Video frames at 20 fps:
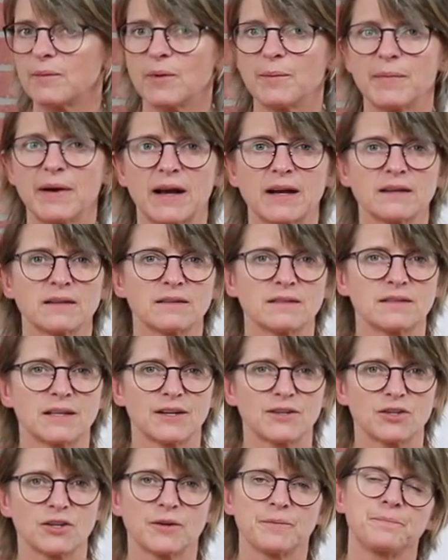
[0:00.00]
Coming back to
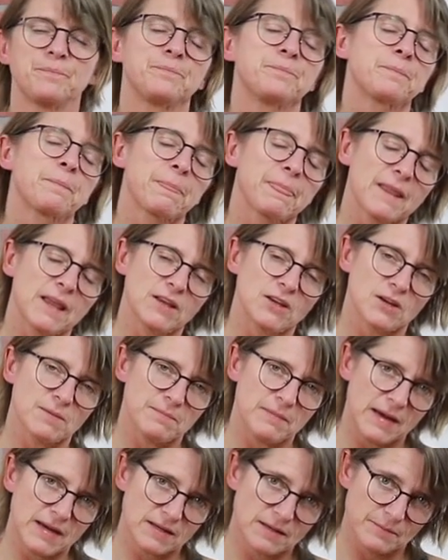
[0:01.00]
center. You
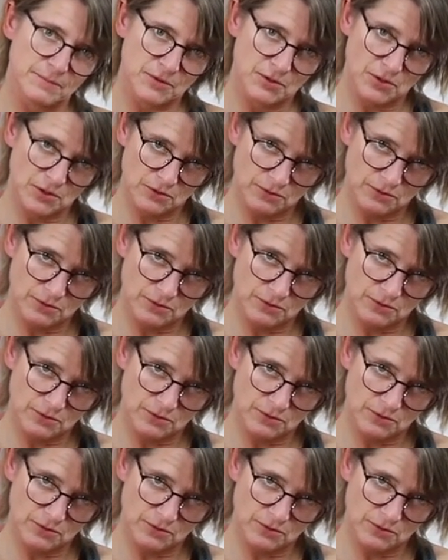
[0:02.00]
can make some